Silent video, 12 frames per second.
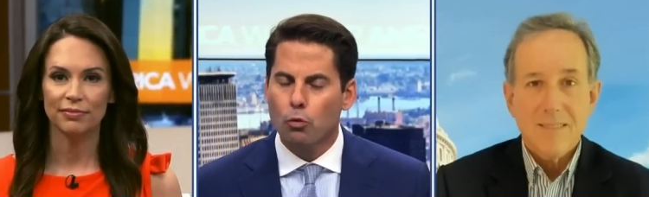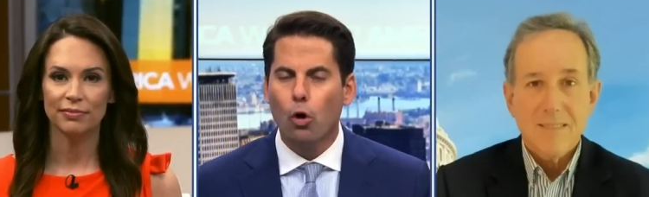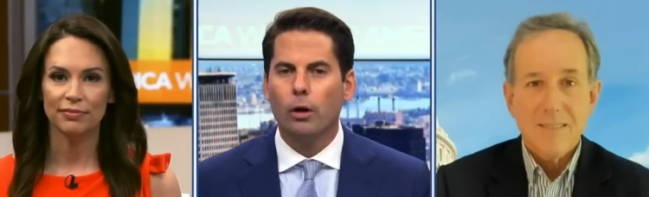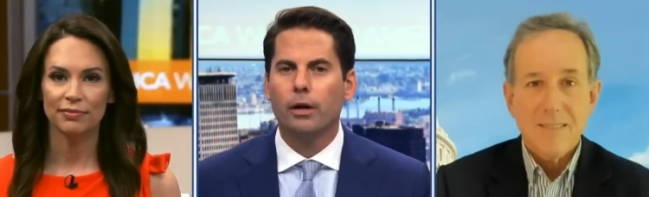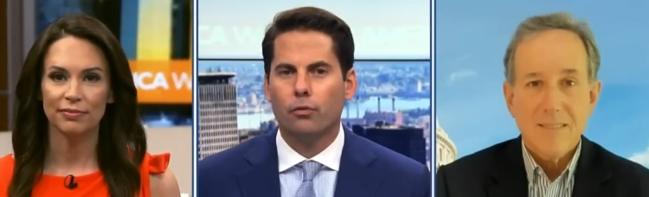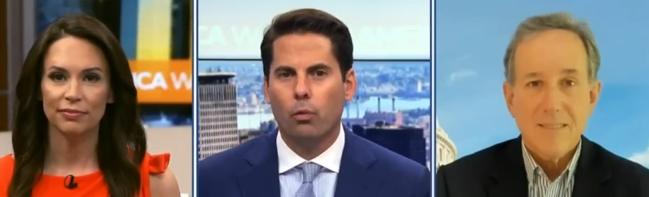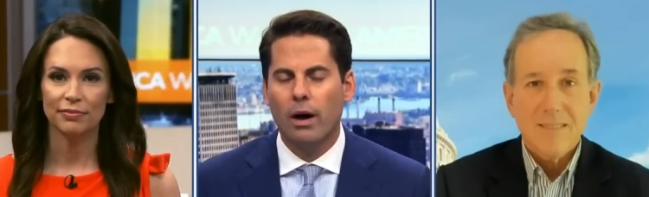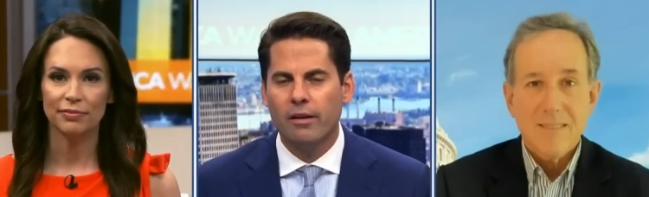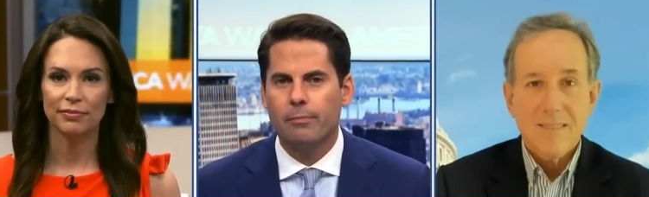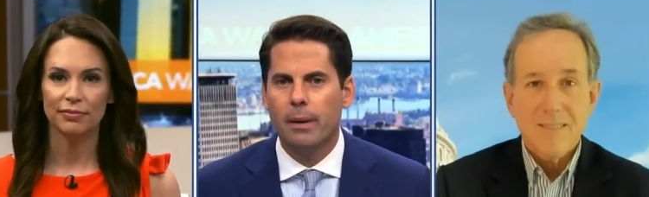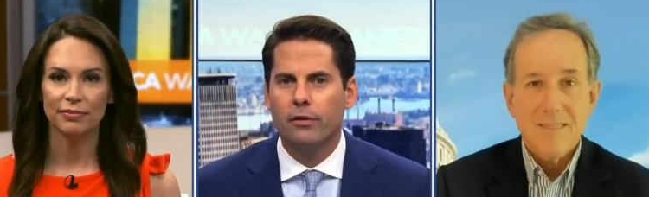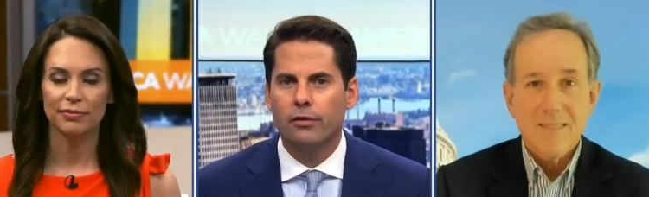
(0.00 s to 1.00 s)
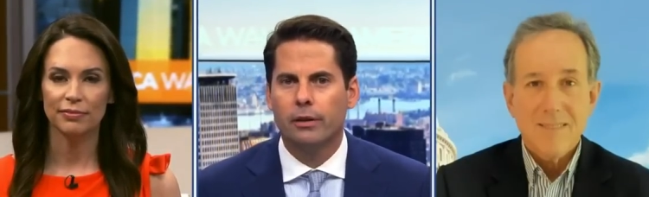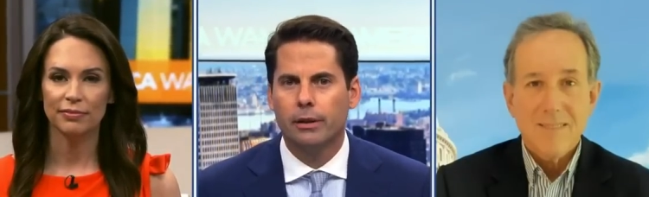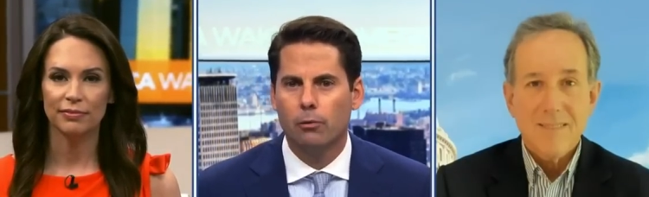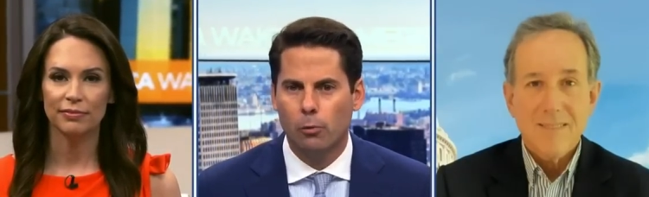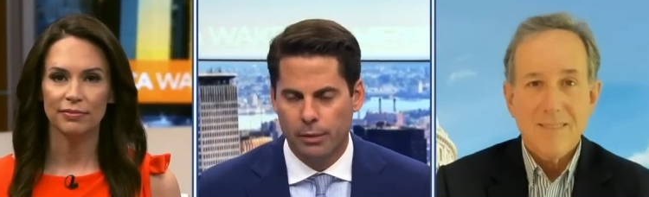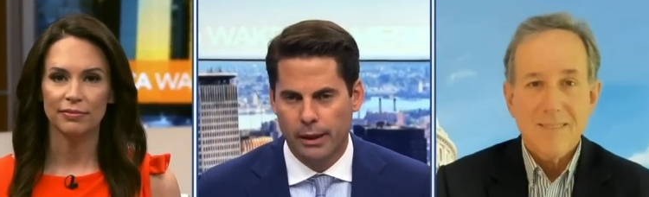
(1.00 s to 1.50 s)
Speaker 1: role his wife basically
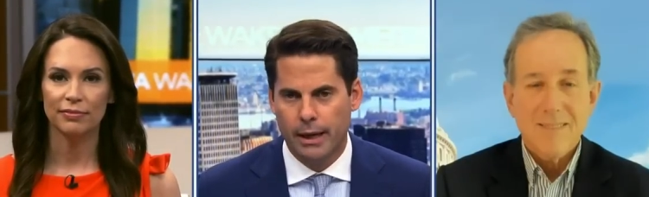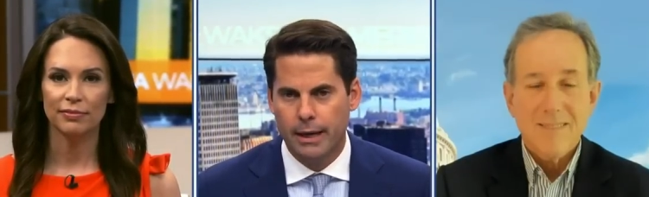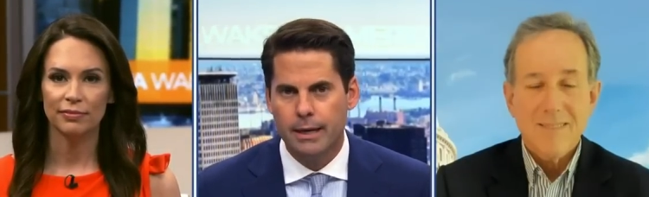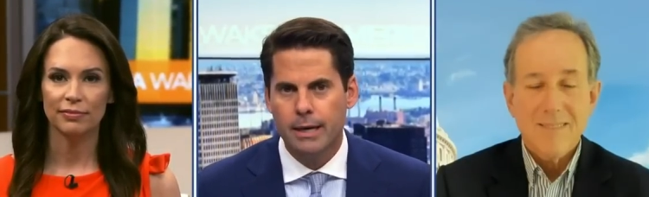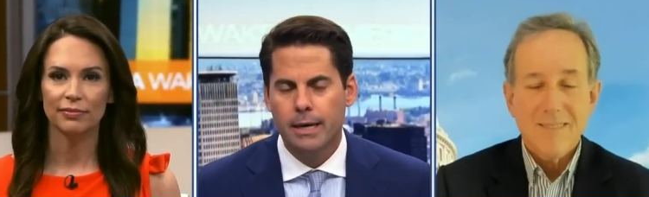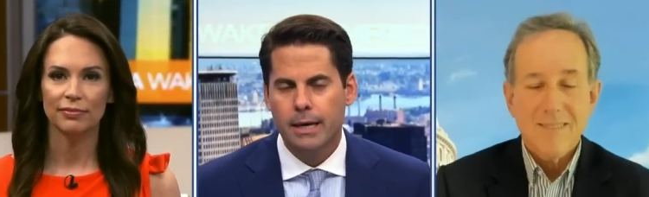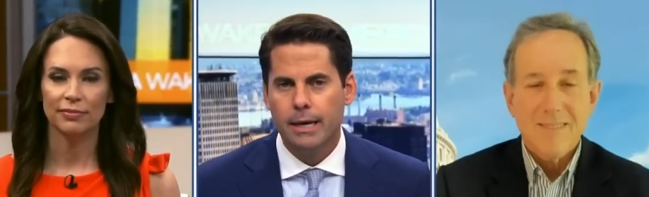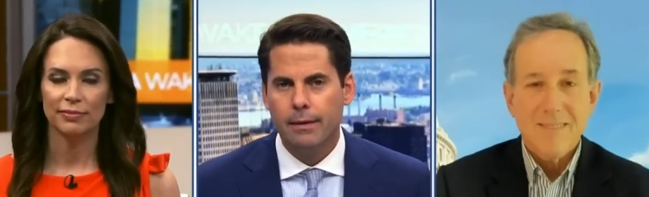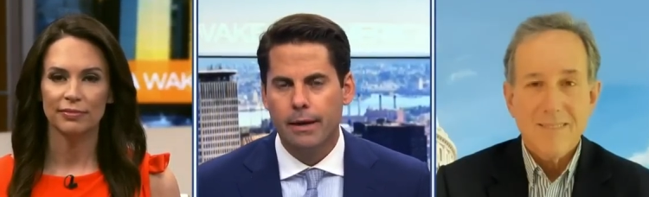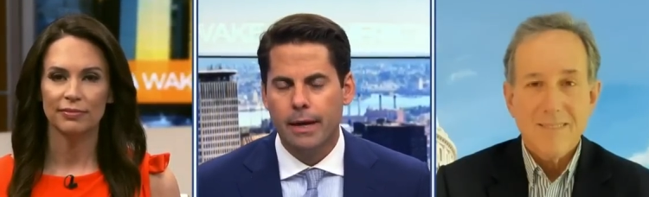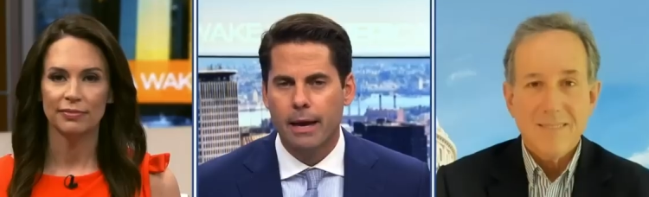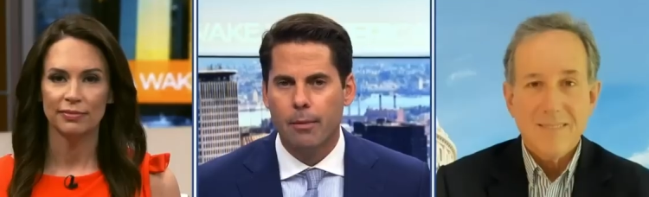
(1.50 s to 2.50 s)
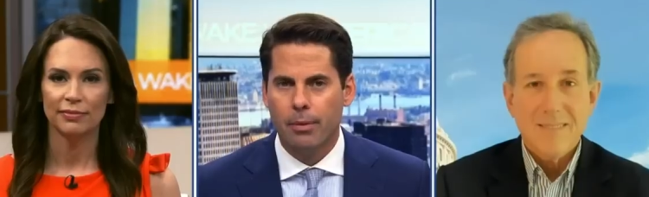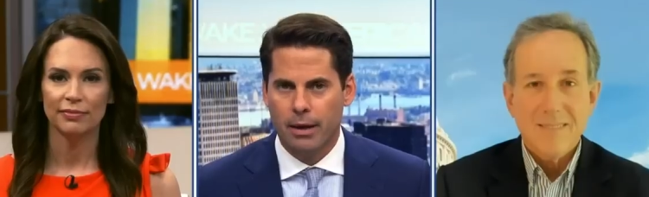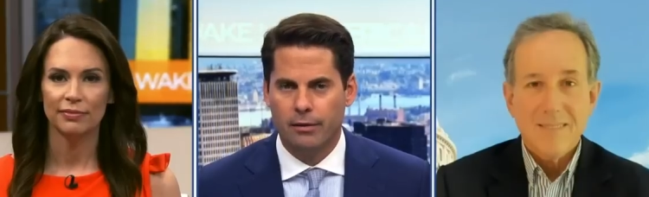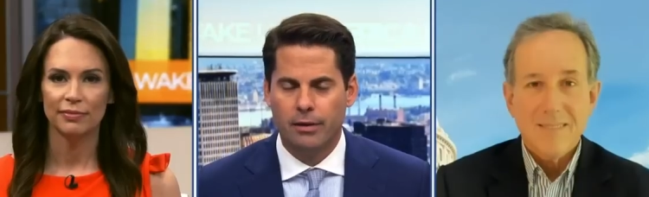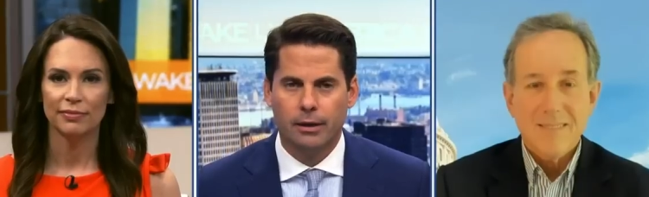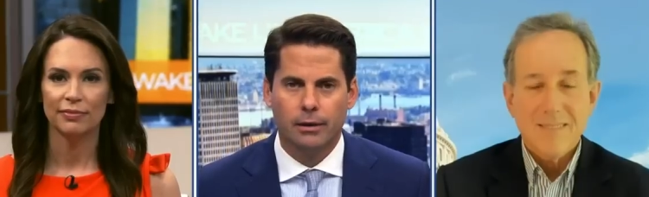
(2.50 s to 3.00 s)
will play in the
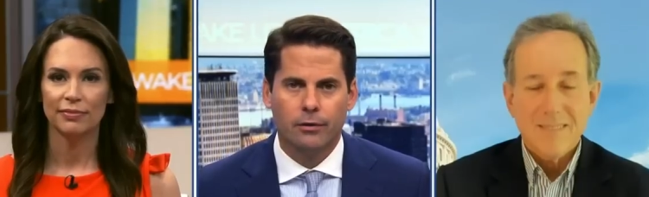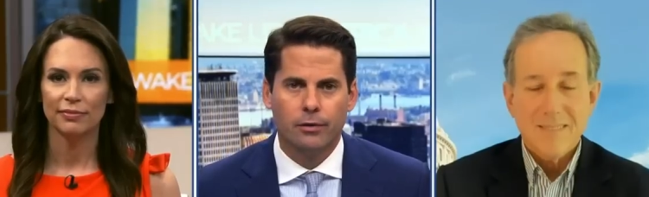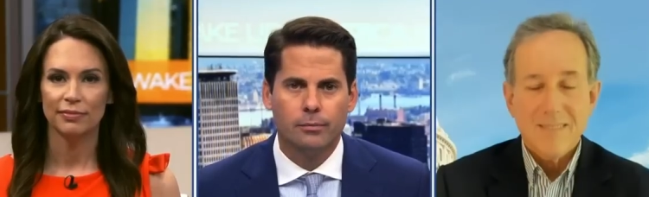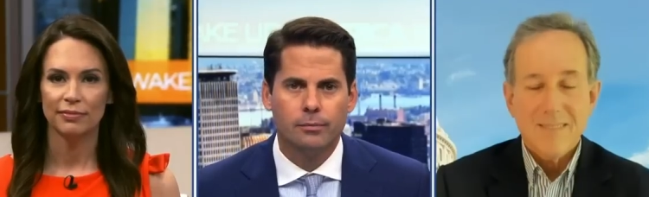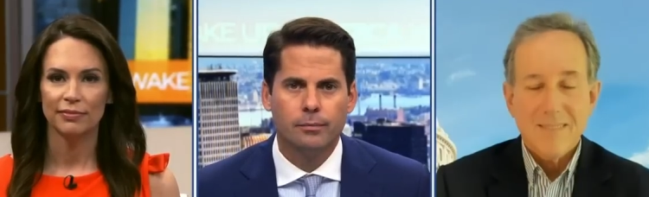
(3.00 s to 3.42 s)
campaign. Take a listen.